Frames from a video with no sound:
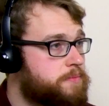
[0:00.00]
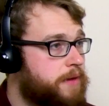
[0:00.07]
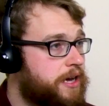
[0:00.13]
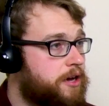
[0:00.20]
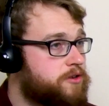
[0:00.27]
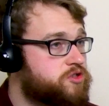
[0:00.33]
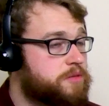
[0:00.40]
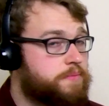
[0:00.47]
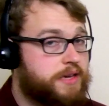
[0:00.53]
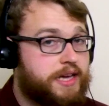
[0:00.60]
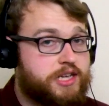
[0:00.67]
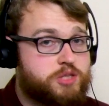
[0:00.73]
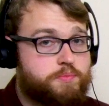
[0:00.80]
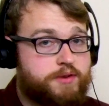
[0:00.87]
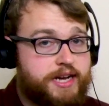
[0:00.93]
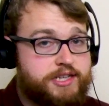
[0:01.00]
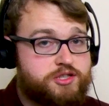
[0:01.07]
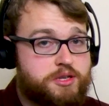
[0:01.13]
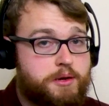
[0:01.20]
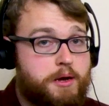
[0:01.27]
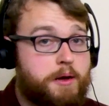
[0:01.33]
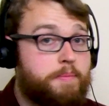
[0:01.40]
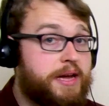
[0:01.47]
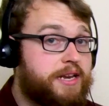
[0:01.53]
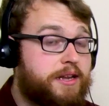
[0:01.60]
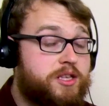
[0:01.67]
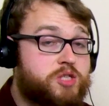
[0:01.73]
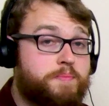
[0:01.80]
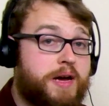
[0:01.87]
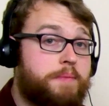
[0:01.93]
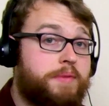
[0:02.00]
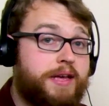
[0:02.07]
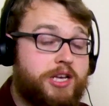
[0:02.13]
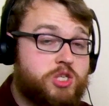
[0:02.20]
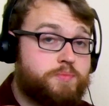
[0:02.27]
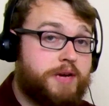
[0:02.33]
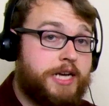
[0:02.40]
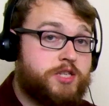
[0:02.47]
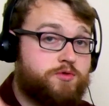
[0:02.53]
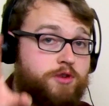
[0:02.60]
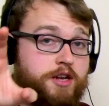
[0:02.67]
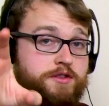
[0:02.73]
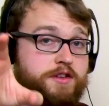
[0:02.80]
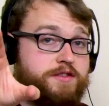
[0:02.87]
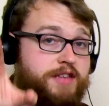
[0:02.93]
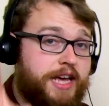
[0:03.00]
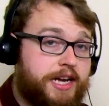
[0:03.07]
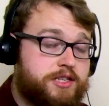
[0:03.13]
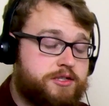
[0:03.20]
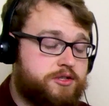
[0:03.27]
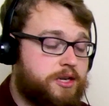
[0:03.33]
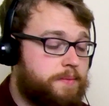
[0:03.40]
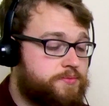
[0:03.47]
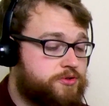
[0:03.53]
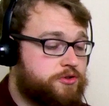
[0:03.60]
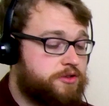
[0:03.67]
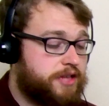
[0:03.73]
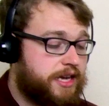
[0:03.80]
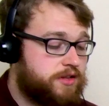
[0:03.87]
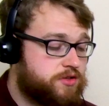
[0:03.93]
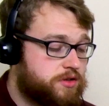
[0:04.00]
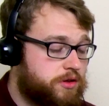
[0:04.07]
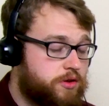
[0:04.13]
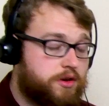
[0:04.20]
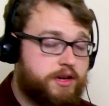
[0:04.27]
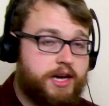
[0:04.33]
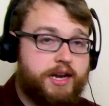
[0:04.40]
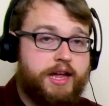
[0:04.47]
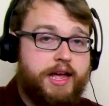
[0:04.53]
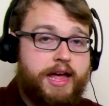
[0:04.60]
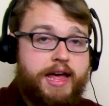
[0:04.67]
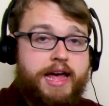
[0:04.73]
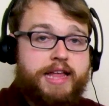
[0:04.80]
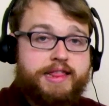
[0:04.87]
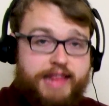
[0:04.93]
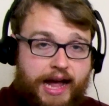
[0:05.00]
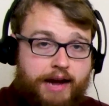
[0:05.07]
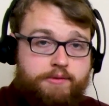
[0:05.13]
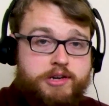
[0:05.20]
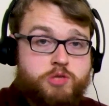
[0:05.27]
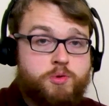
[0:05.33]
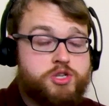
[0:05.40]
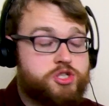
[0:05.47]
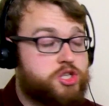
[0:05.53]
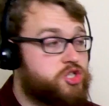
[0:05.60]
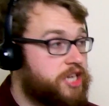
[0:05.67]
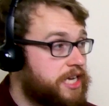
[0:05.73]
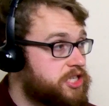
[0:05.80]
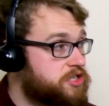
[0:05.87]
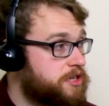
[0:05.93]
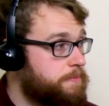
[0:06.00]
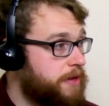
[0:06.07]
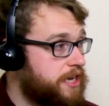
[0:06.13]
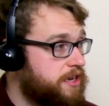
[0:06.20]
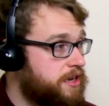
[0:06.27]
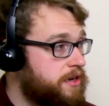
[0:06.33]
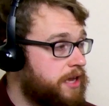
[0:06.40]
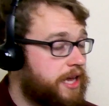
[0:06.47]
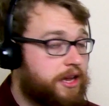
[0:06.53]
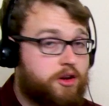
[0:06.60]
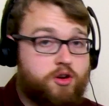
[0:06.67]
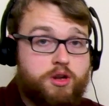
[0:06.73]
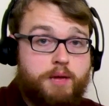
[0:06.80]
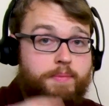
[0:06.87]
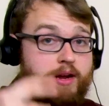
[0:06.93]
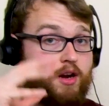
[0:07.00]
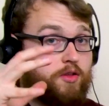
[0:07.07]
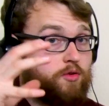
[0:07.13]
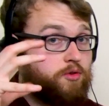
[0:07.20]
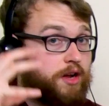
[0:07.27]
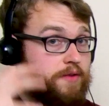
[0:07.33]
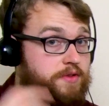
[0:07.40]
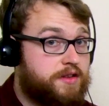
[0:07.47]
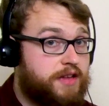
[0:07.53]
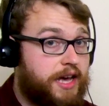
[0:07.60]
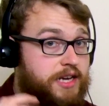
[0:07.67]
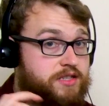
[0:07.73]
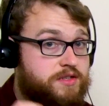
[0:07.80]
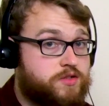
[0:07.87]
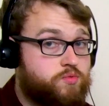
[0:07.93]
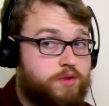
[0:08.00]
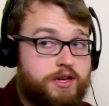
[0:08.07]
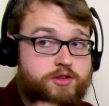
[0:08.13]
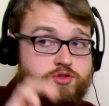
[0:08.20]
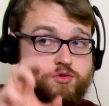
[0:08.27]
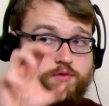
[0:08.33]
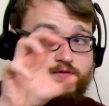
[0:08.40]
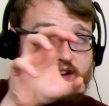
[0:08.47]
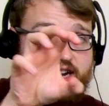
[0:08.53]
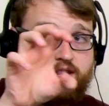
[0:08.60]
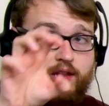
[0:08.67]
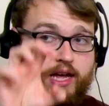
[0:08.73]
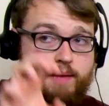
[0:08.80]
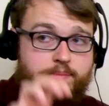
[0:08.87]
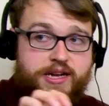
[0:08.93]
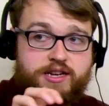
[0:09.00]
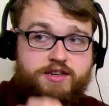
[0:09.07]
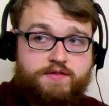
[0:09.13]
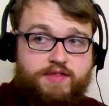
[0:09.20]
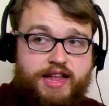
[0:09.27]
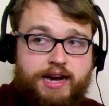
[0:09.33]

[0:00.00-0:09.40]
might also be expressed. Opinions might be expressed throughout the text. Up to you then to look at language which suggests opinion, and it could appear throughout the text as well. So find that opinionative